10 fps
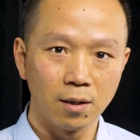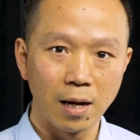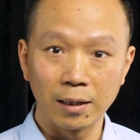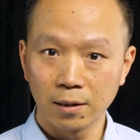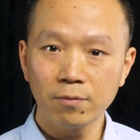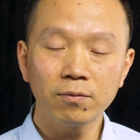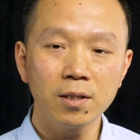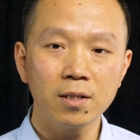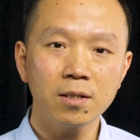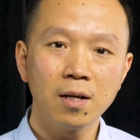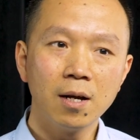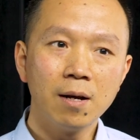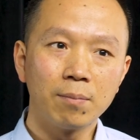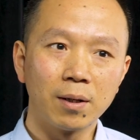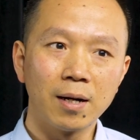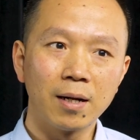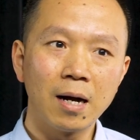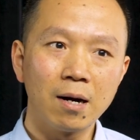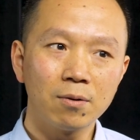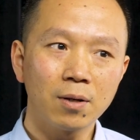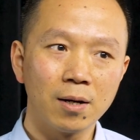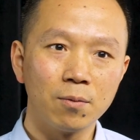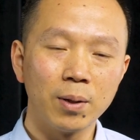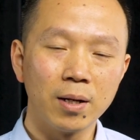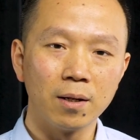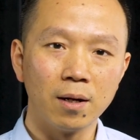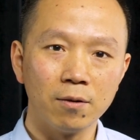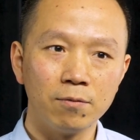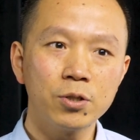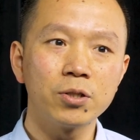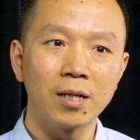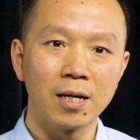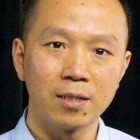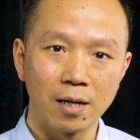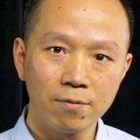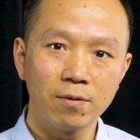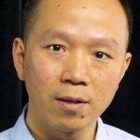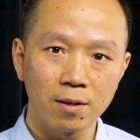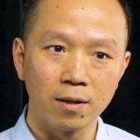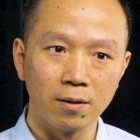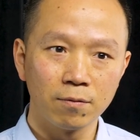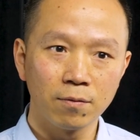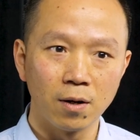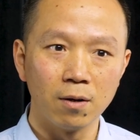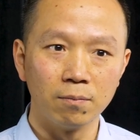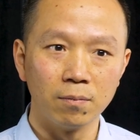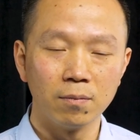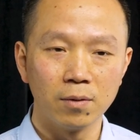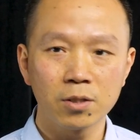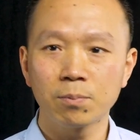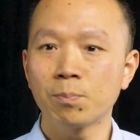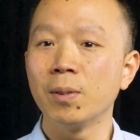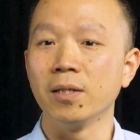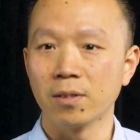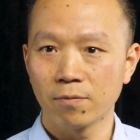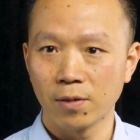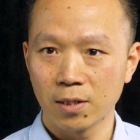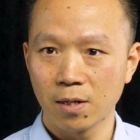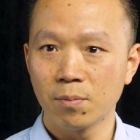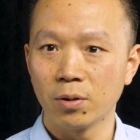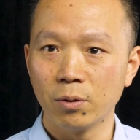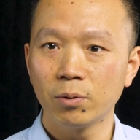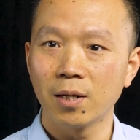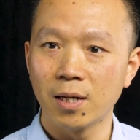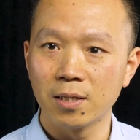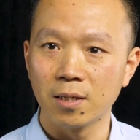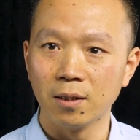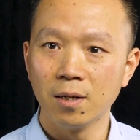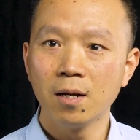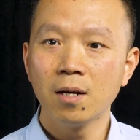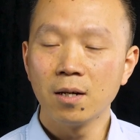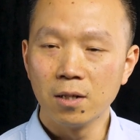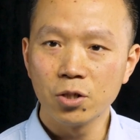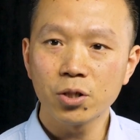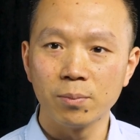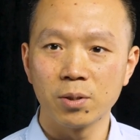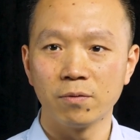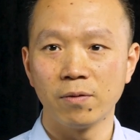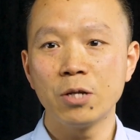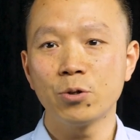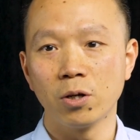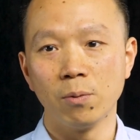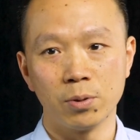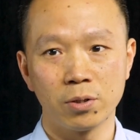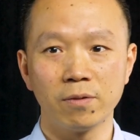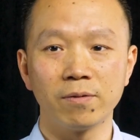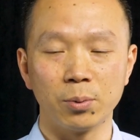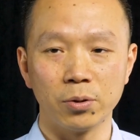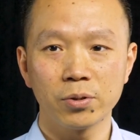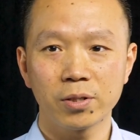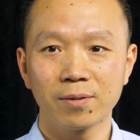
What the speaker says: activities, but then how can we visualize everything from this space? For example, utilizing Earth observation observables.